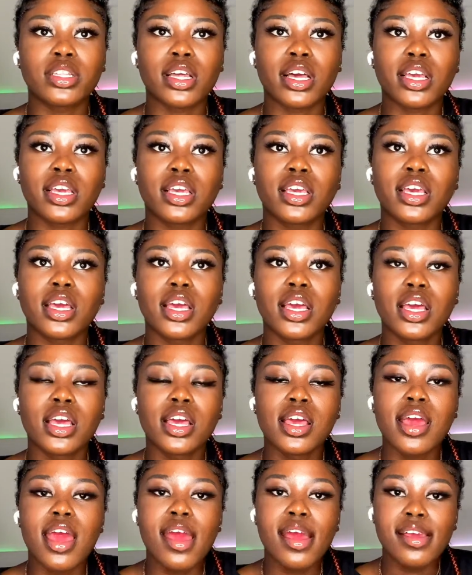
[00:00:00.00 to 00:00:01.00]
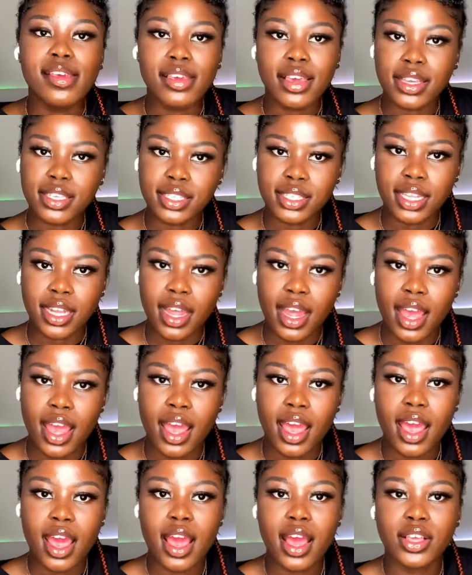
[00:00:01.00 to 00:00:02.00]
like yesterday.
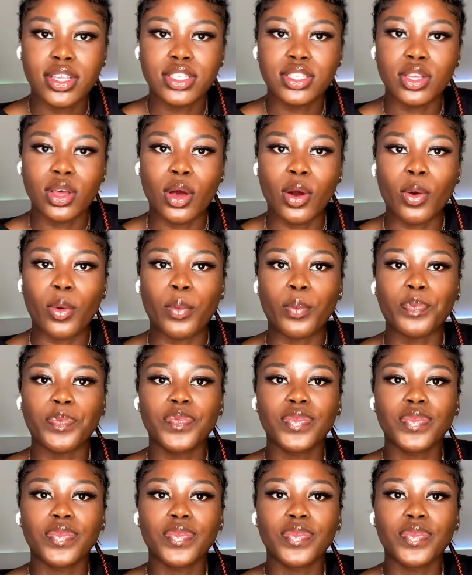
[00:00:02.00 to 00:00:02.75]
So